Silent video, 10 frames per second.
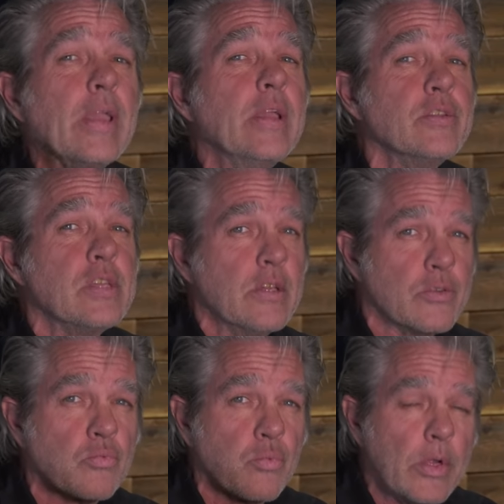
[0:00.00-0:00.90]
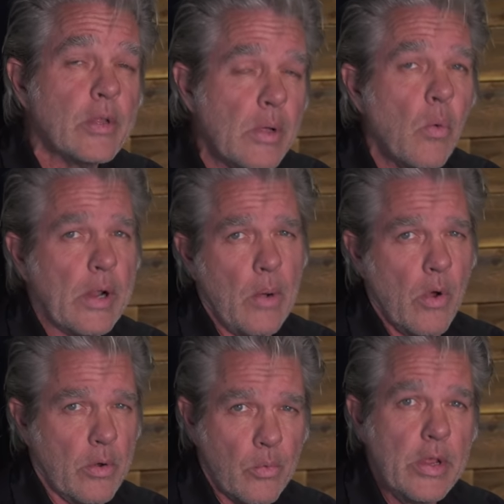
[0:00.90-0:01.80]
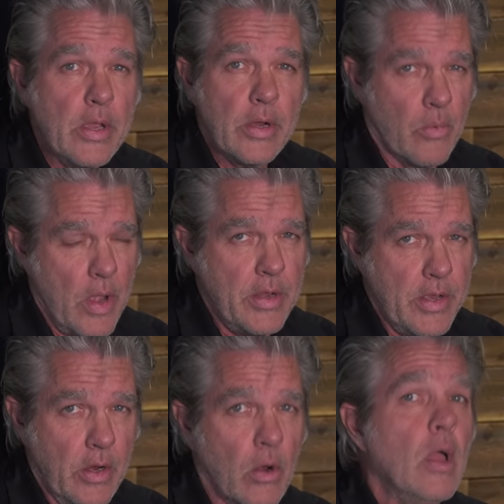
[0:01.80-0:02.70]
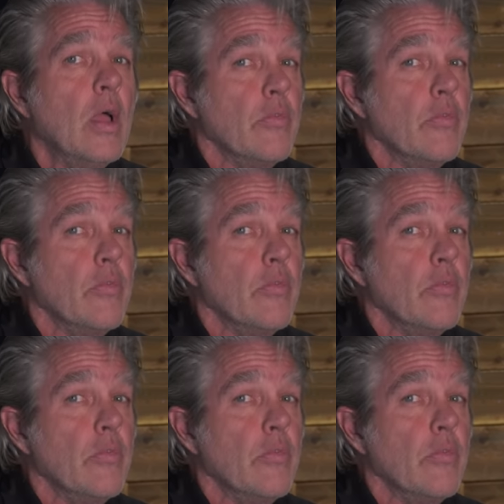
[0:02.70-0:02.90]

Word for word: easy is really what I want to reiterate here.